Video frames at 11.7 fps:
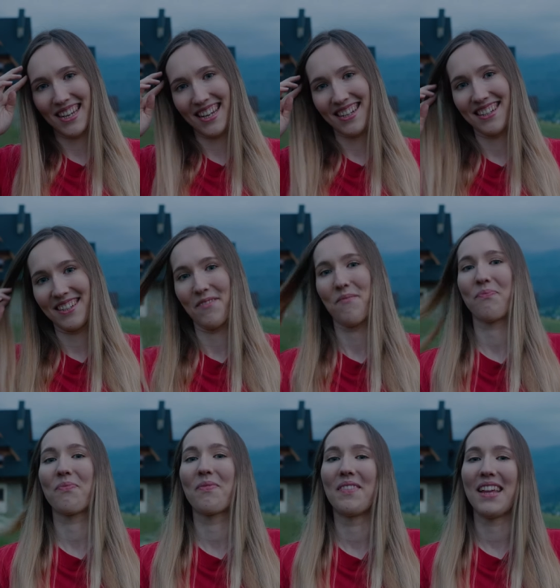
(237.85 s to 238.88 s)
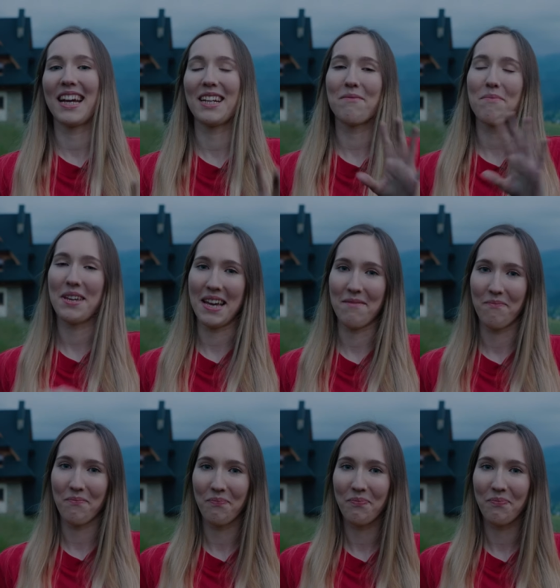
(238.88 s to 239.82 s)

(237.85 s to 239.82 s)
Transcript: at 9 a.m.